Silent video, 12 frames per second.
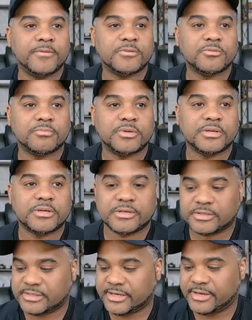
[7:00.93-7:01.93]
This will be
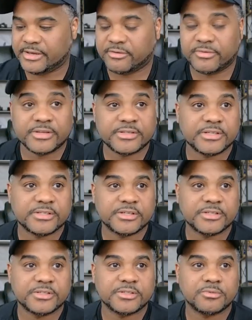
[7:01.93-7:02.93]
a tag of
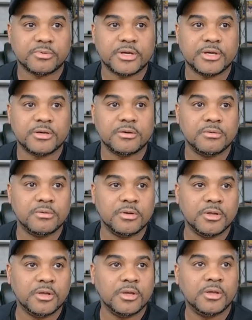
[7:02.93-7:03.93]
SSH as well.
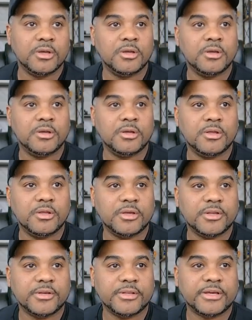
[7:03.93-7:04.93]

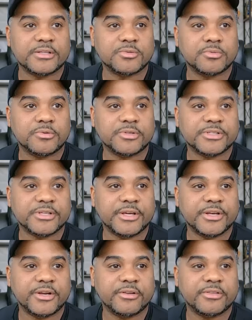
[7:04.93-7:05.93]
And that's where we're
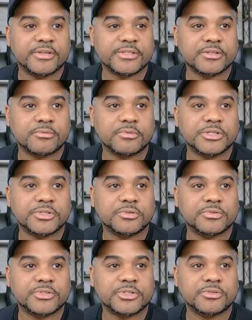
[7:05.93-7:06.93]
saying here, this
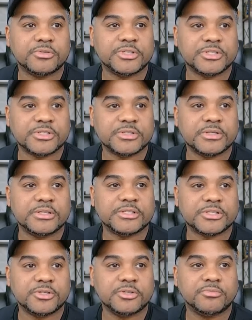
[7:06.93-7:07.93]
original zone is
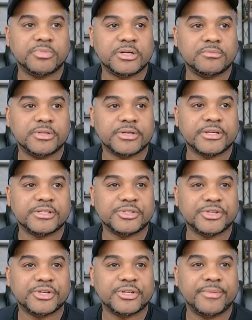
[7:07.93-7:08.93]
still public, as
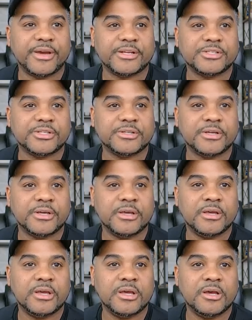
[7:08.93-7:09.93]
you could imagine.
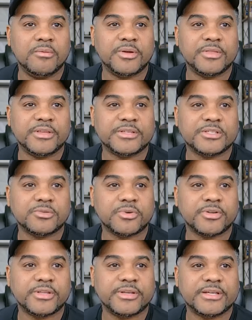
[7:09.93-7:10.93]
But this is
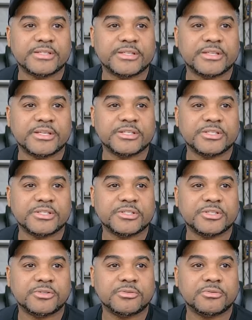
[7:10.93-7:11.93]
where the destination
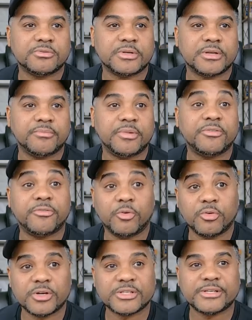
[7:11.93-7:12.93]
zone,
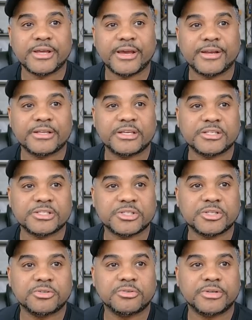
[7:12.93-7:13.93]
before it's NATed, it
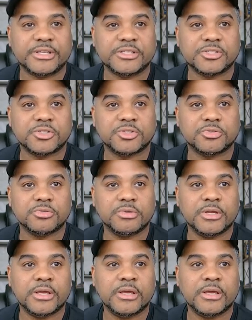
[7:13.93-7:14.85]
still needs to